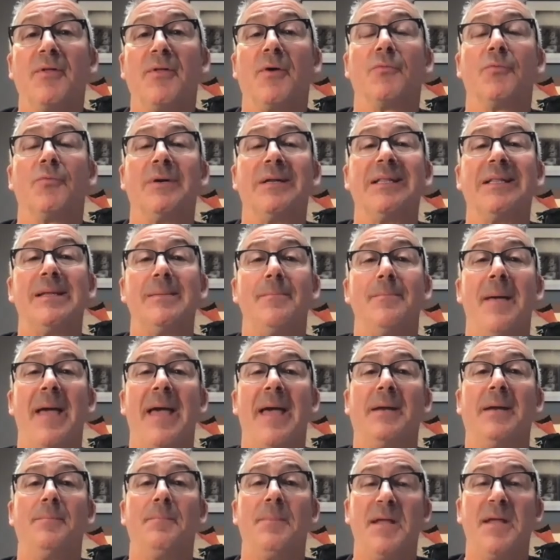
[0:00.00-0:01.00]
a really
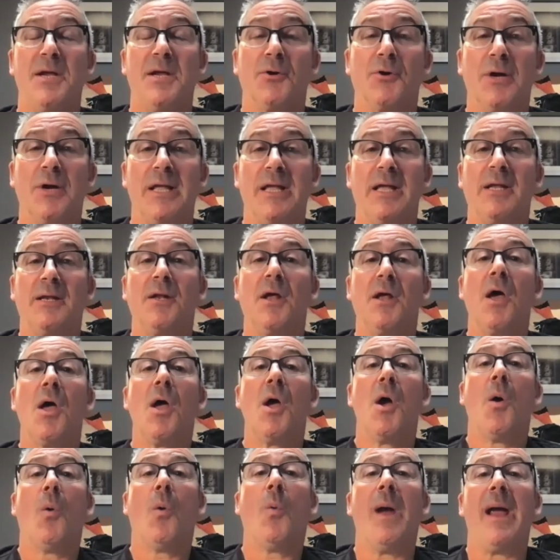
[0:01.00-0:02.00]
bad period
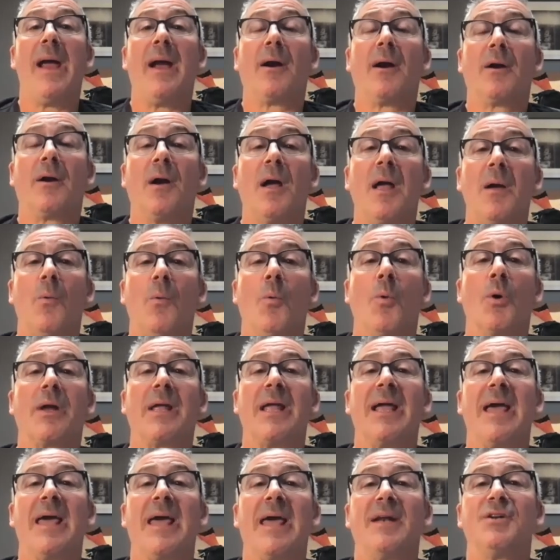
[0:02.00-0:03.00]
where
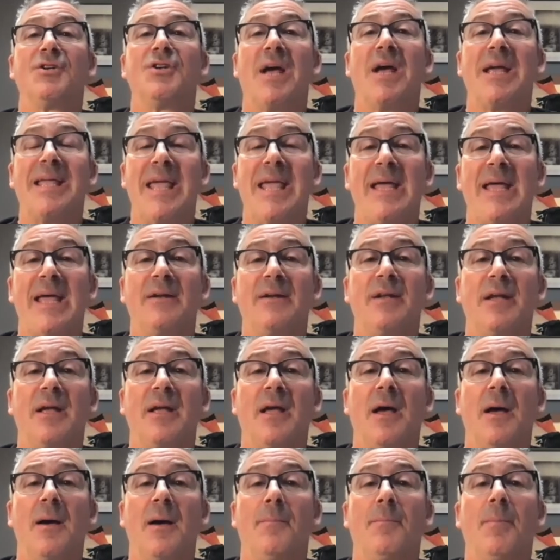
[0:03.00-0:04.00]
working at a gigantic
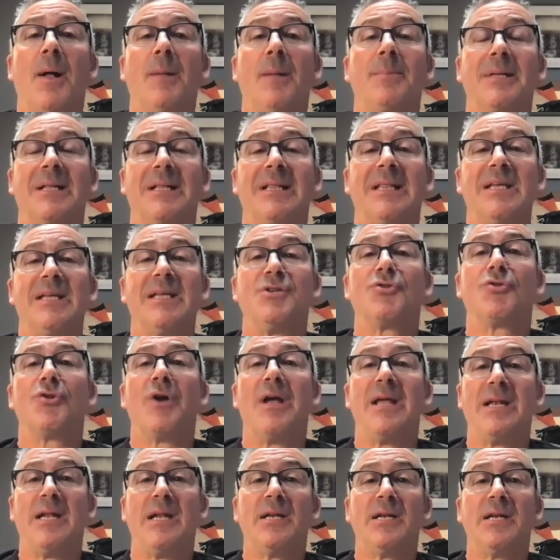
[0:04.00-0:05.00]
publicly
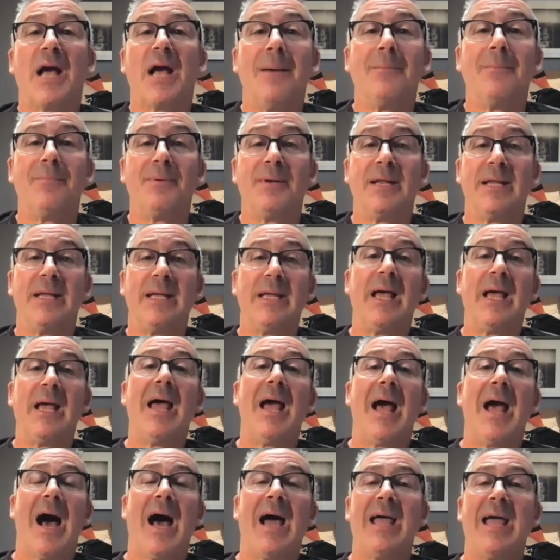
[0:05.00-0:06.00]
traded company,
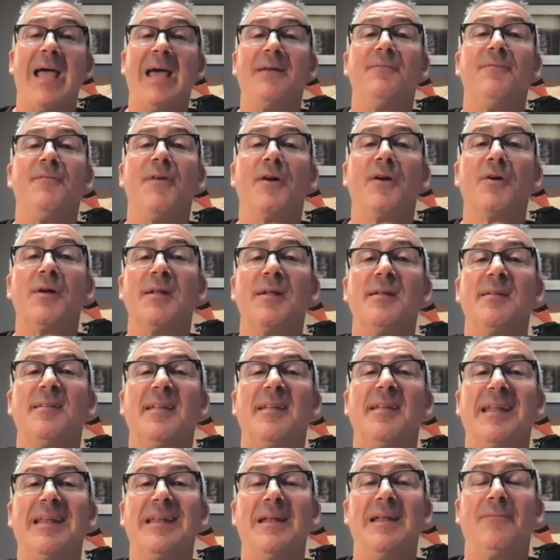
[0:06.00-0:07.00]
I had very
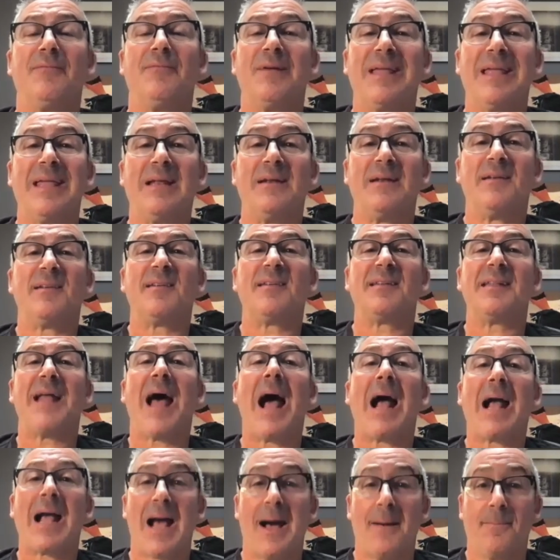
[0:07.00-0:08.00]
significant
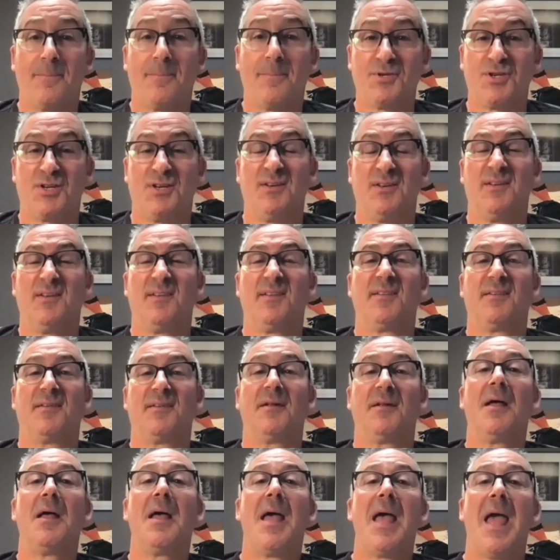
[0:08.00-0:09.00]
stock options.
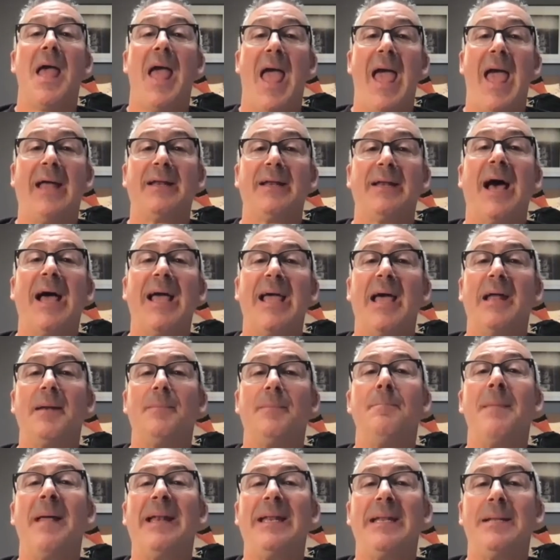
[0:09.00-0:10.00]
And I
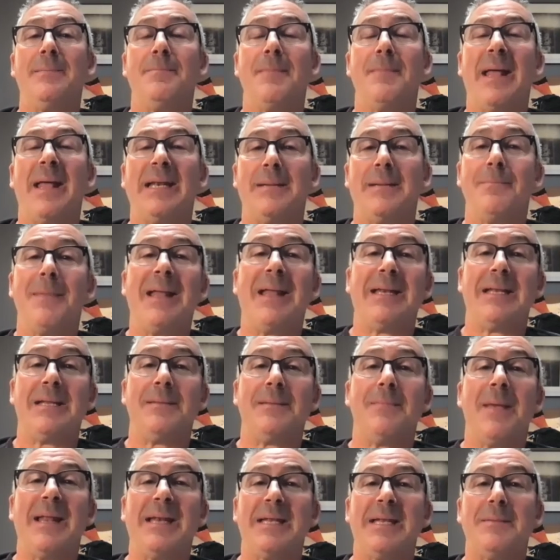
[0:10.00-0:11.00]
had many, many, many,
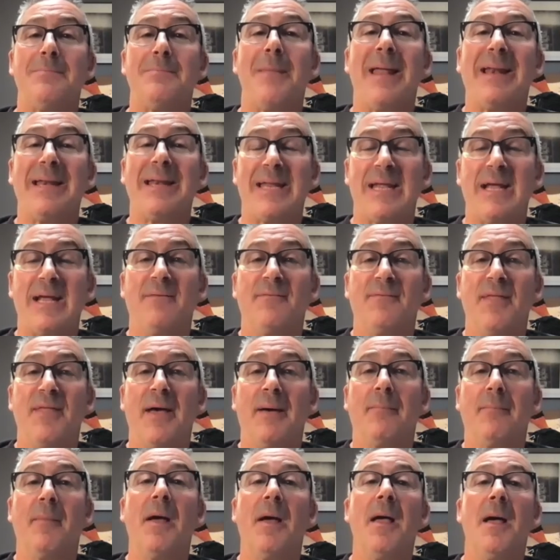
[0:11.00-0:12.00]
many, many of
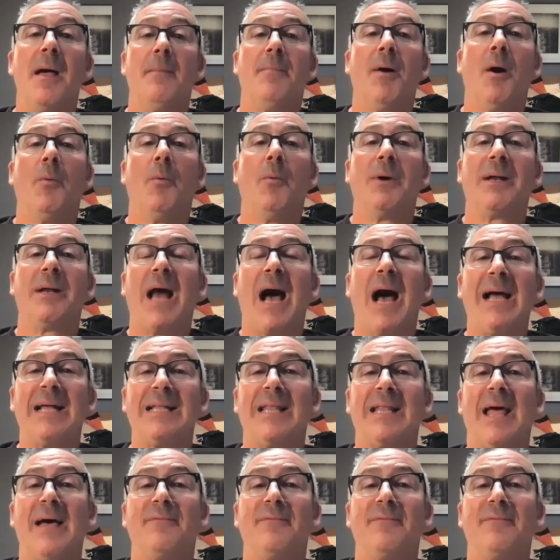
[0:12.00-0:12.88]
them. But when I left,